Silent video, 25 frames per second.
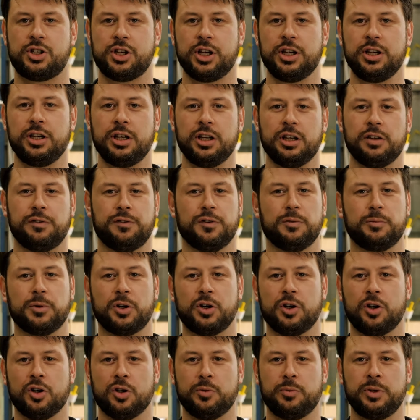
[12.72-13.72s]
Gene here from
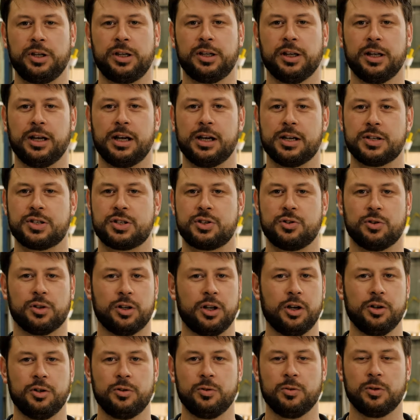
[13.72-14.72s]
Economy Glass, your
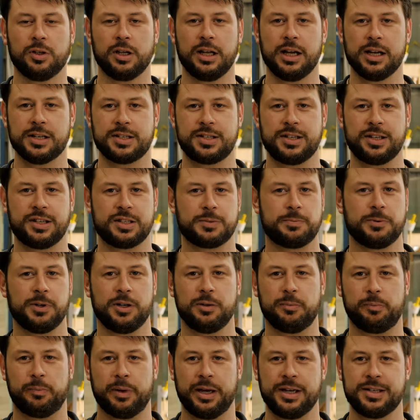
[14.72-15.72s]
local glass
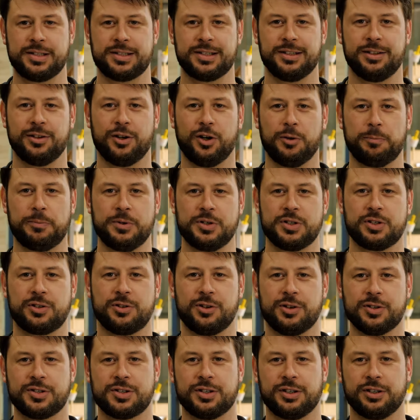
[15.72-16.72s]
expert based in Hoppers
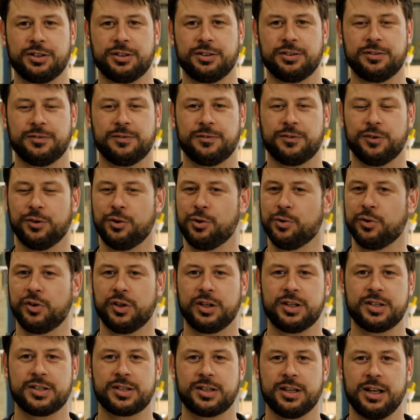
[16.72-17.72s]
Crossing. For all
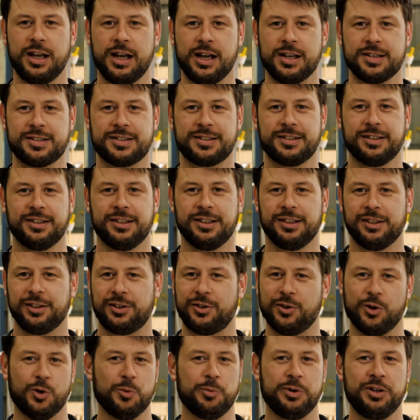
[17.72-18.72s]
things glass,
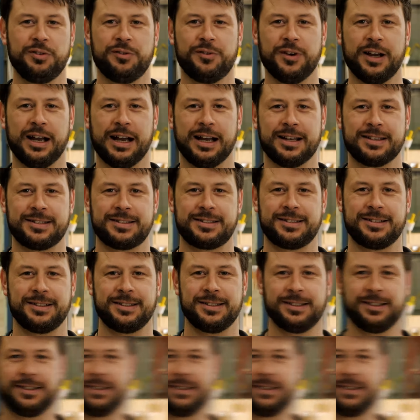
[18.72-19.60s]
call me fast.